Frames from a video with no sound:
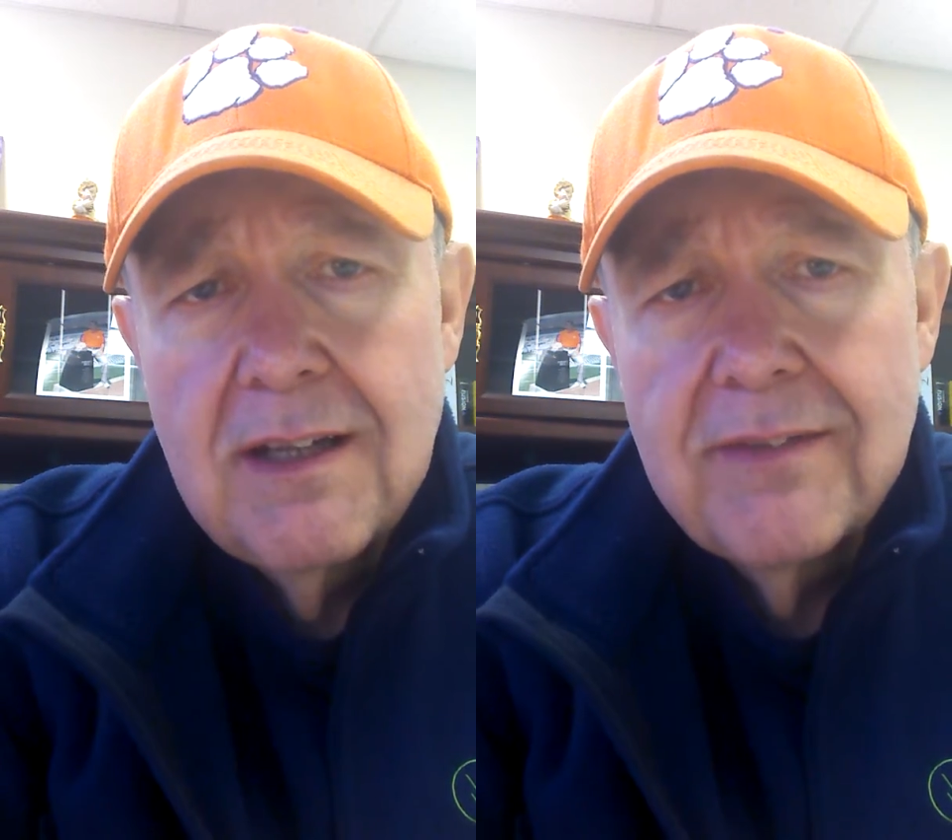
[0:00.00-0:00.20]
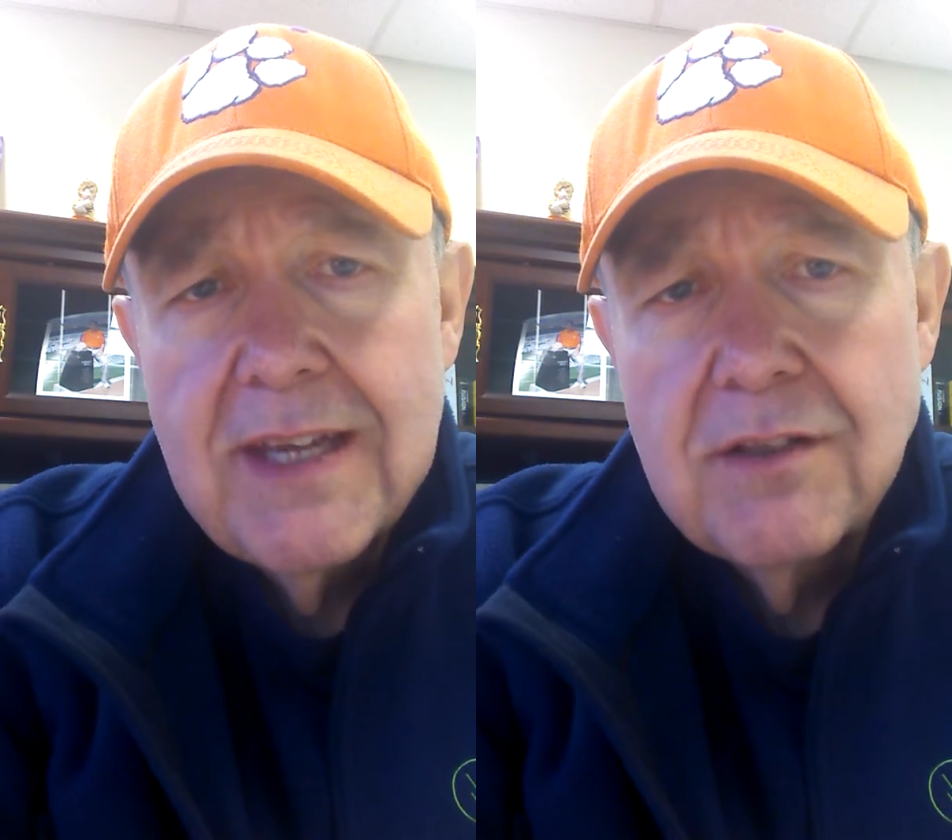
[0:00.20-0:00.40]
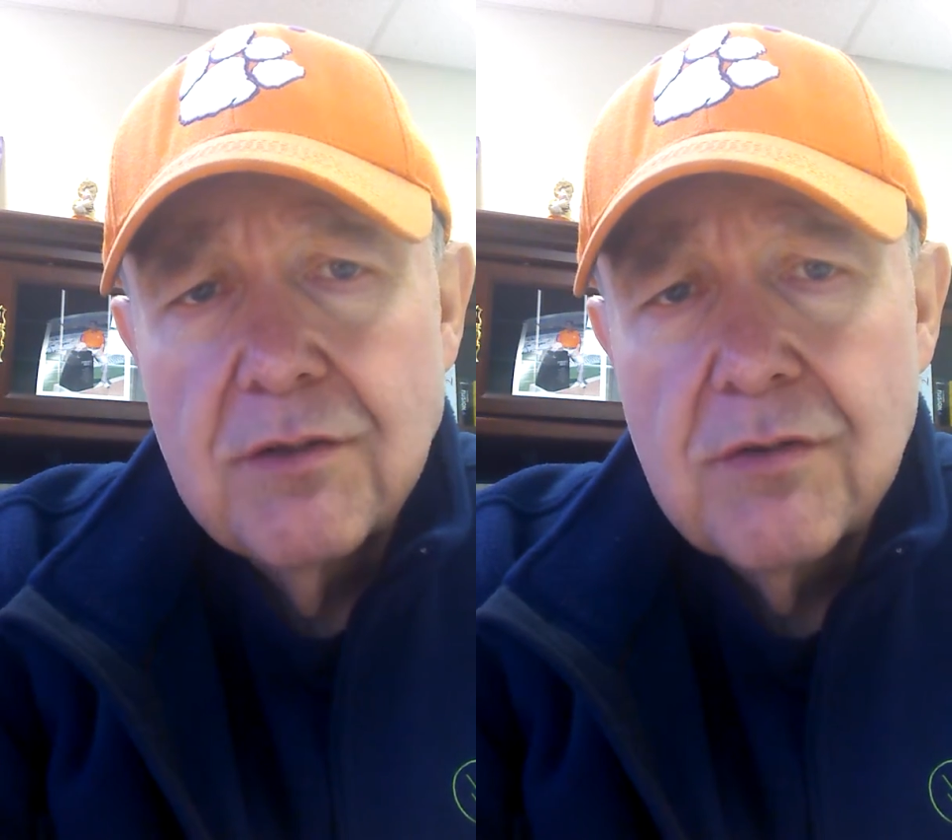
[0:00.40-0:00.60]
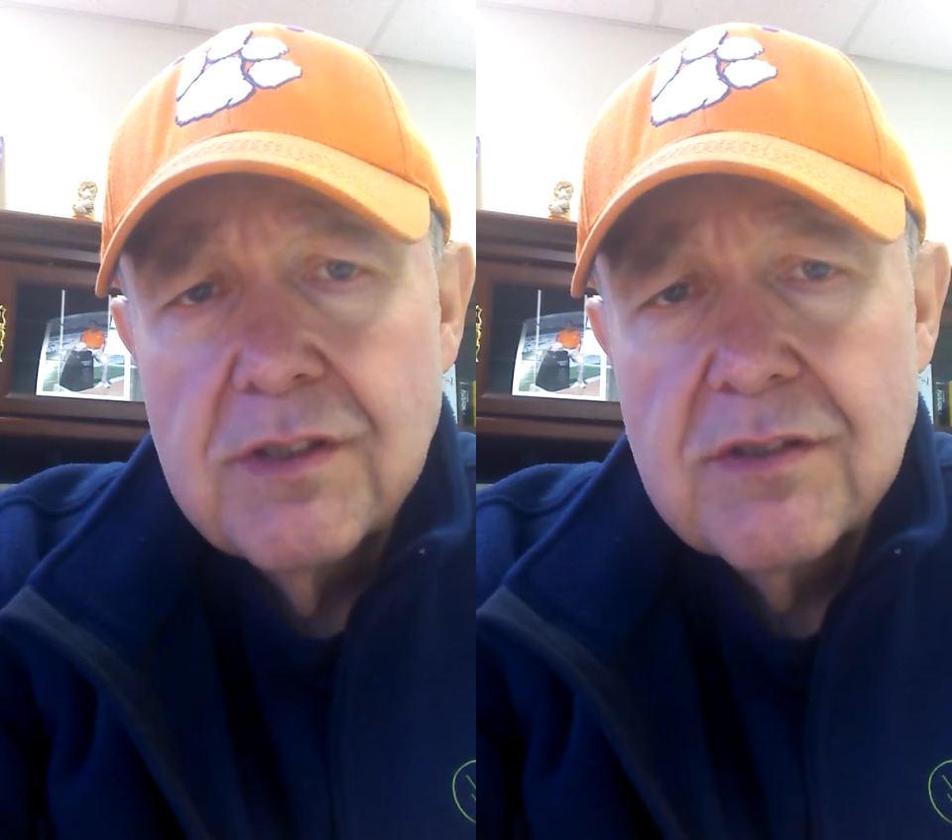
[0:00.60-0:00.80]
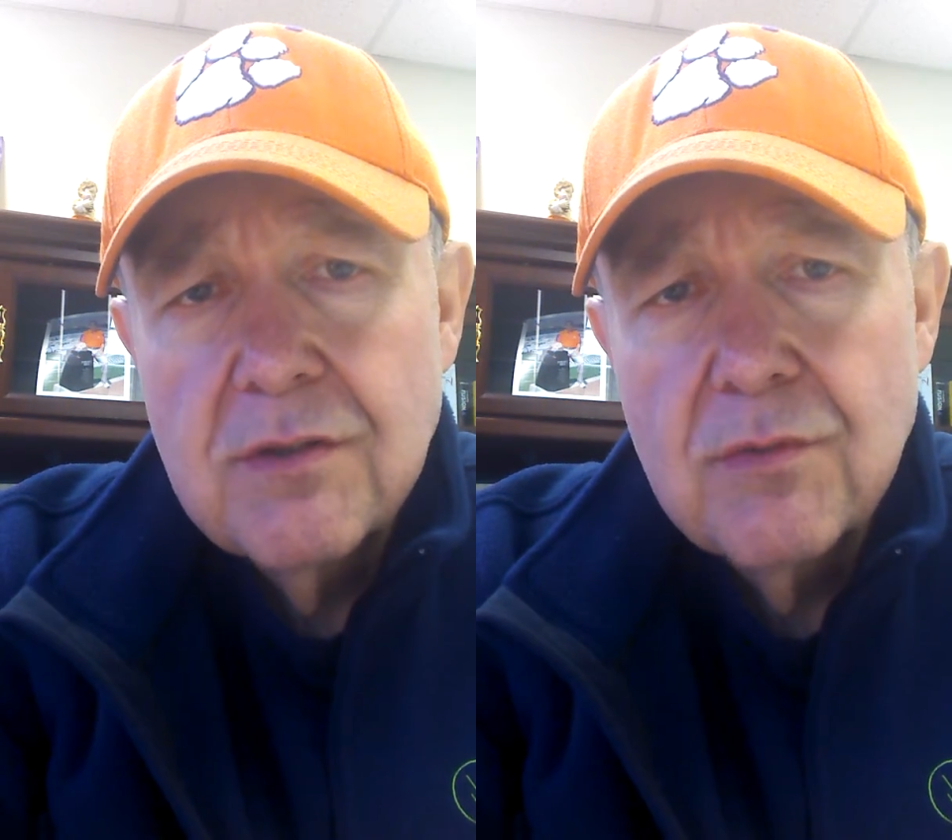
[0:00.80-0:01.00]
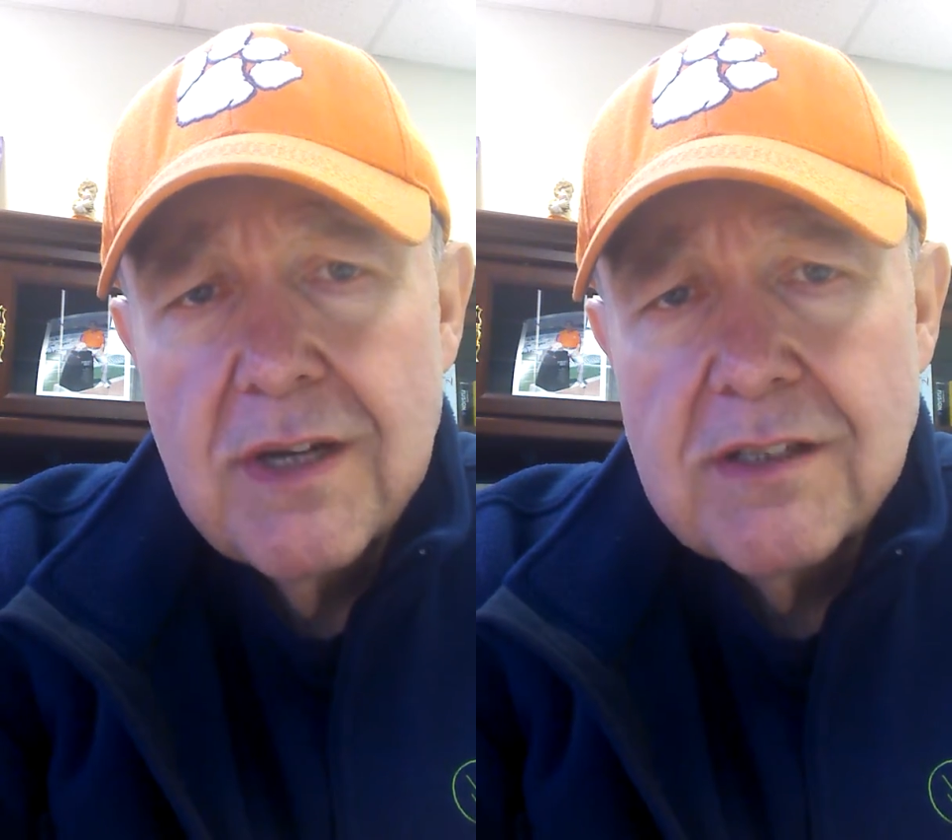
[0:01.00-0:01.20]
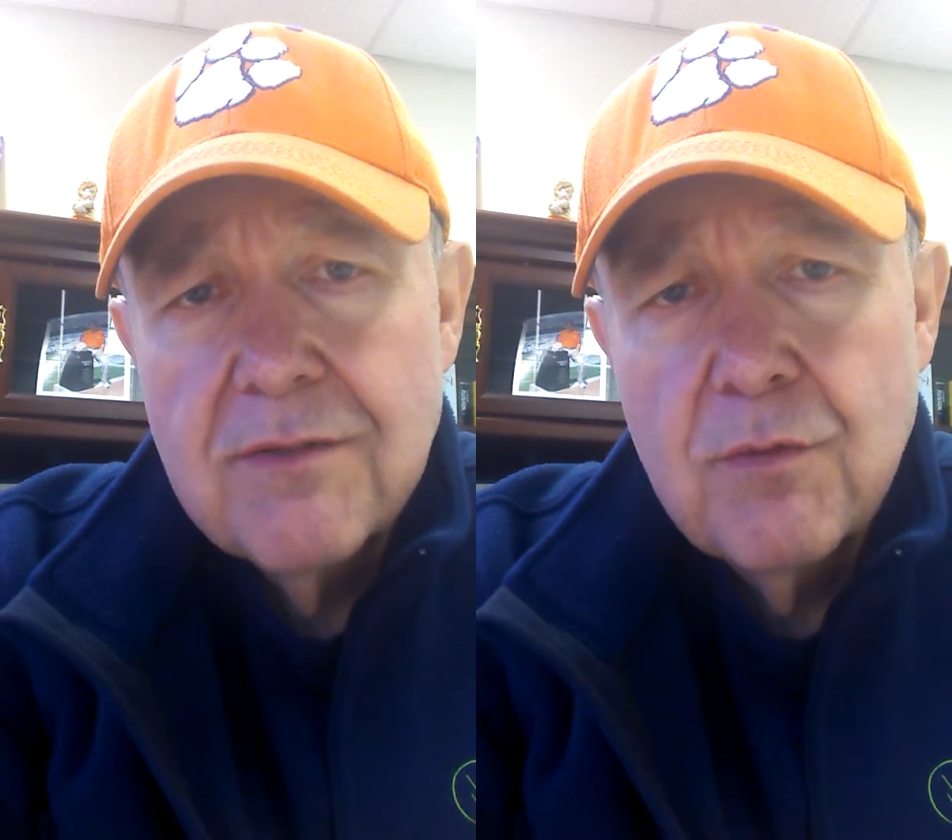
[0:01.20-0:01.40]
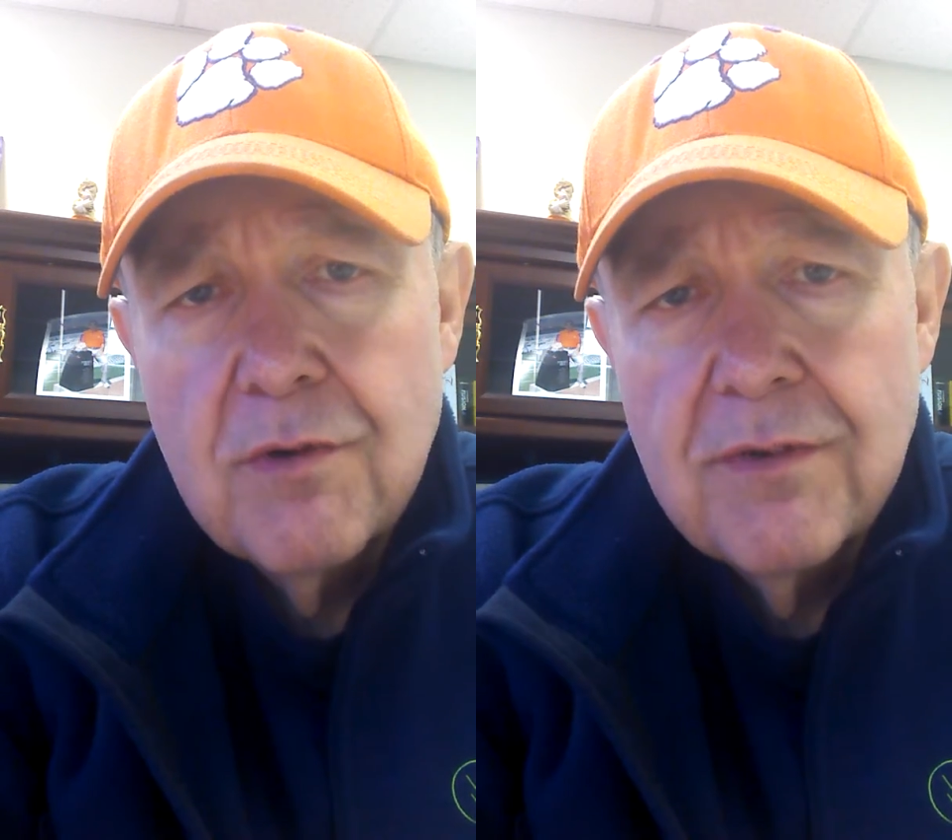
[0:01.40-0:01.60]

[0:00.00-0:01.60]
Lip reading: that nutritional reservoir